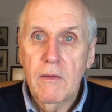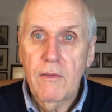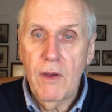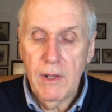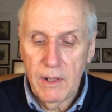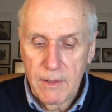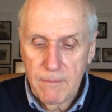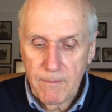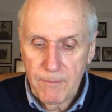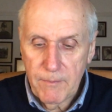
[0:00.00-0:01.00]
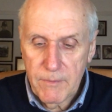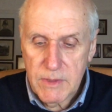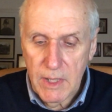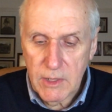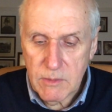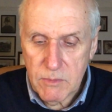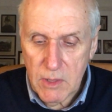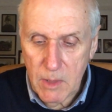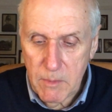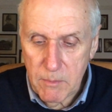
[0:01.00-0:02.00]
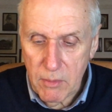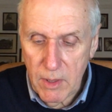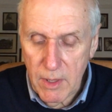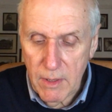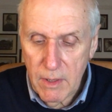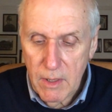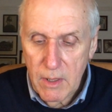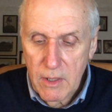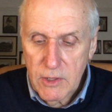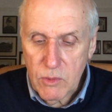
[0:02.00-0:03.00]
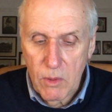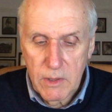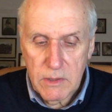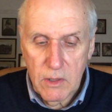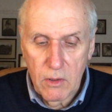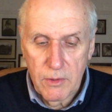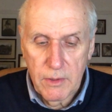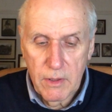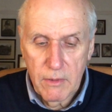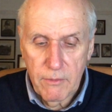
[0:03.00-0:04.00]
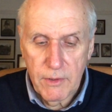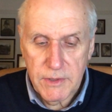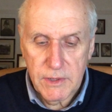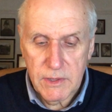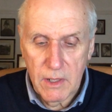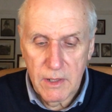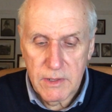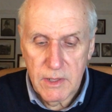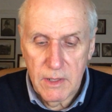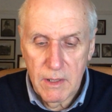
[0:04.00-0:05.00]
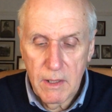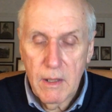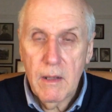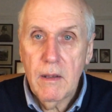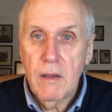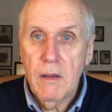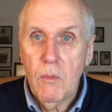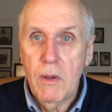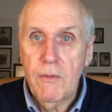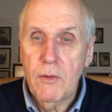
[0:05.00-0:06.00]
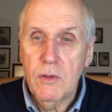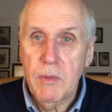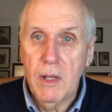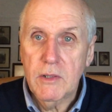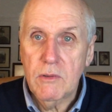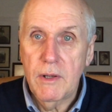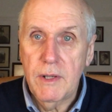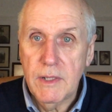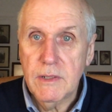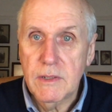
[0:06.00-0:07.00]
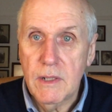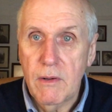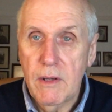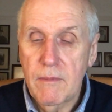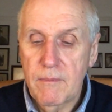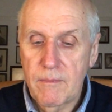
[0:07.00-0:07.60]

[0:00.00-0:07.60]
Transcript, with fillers: Finally, take some time in prayer to ask God for a society where food banks are unnecessary.